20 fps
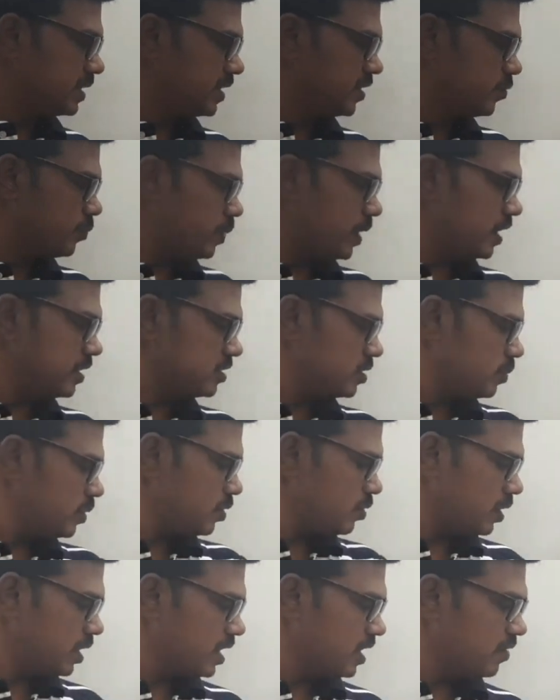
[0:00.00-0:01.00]
is possible
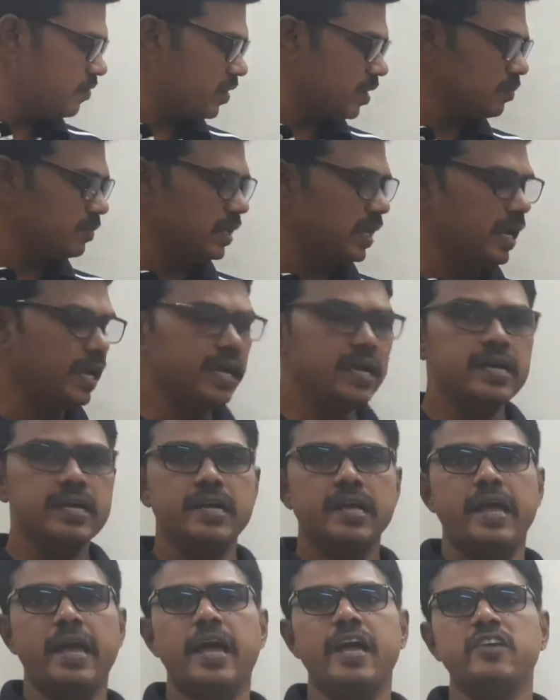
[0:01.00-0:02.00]
only from the
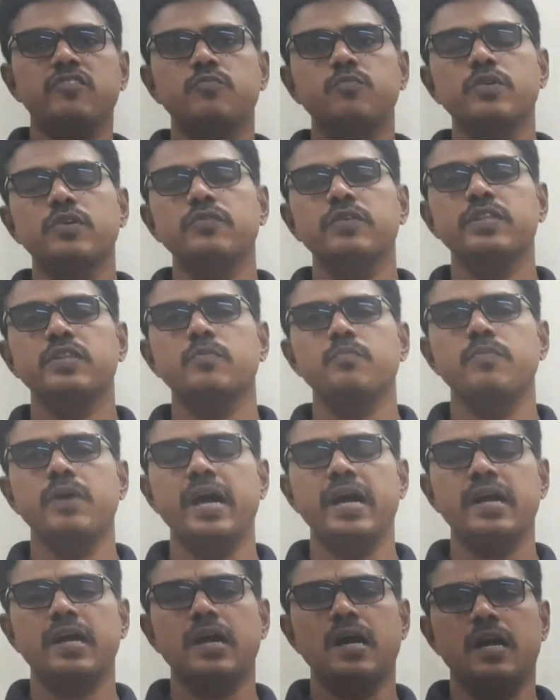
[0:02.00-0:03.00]
cash book with
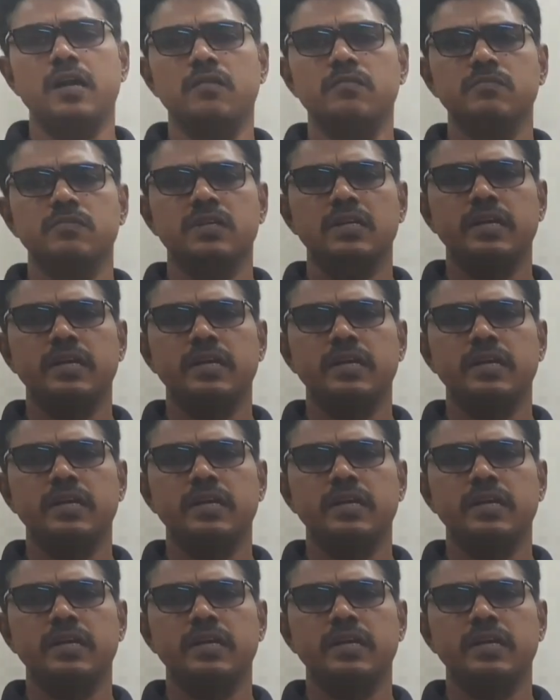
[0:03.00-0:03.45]
bank column.